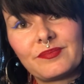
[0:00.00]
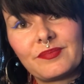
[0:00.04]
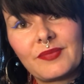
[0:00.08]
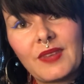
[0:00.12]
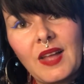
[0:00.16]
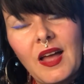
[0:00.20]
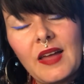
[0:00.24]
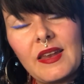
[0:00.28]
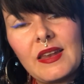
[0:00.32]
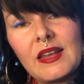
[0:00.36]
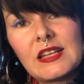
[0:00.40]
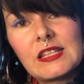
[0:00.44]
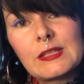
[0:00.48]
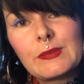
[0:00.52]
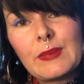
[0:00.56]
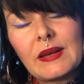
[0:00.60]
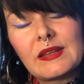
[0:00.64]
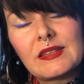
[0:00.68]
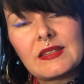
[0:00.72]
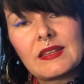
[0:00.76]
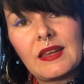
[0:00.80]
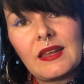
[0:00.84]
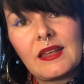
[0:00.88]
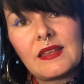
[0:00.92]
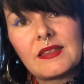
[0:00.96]

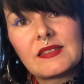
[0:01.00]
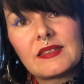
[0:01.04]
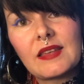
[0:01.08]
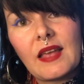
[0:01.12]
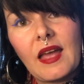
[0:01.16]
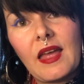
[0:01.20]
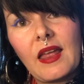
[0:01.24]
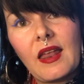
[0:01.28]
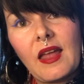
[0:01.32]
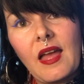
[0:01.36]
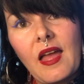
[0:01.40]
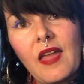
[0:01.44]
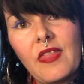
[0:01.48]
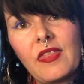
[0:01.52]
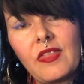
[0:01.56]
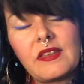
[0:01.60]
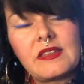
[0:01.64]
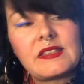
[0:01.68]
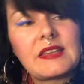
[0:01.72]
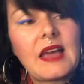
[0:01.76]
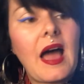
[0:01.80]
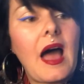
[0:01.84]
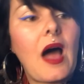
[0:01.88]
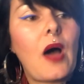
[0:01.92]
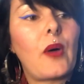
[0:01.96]
Unexpected Insight and the
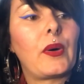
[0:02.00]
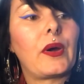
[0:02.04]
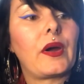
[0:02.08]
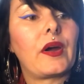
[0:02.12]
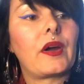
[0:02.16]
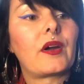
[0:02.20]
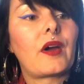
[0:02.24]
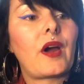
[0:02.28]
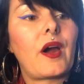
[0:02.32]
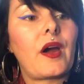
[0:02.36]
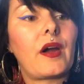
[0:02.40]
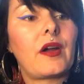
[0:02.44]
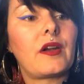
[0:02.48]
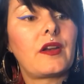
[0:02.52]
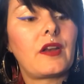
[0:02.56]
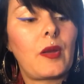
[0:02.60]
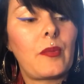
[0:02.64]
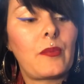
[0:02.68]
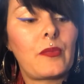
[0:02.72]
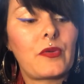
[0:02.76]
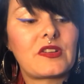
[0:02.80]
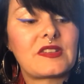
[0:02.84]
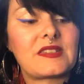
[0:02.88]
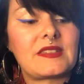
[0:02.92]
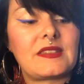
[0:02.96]
Tower, card
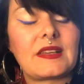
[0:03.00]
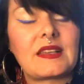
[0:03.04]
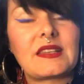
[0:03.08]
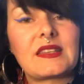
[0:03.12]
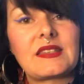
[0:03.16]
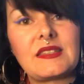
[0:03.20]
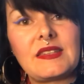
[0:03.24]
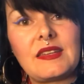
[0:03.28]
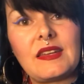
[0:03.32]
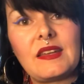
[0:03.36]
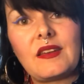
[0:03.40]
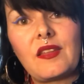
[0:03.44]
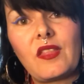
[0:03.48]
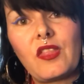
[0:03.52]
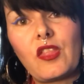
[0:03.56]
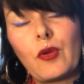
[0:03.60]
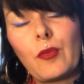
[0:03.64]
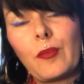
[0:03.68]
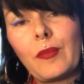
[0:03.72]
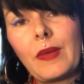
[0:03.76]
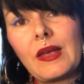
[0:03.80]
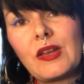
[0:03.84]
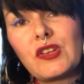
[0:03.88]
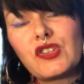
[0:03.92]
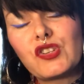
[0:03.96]
number 16 in the
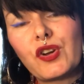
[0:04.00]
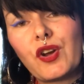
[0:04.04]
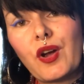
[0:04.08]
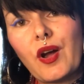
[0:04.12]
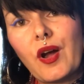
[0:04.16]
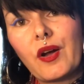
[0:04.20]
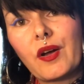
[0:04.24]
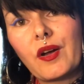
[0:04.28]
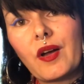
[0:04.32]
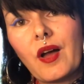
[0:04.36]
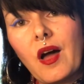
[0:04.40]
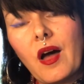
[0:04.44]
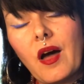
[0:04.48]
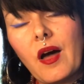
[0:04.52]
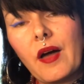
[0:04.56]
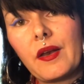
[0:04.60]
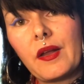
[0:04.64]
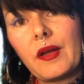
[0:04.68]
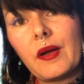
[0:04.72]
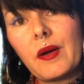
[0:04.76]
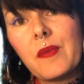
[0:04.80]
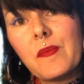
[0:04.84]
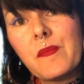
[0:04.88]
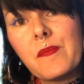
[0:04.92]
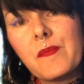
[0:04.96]
Major Arcana.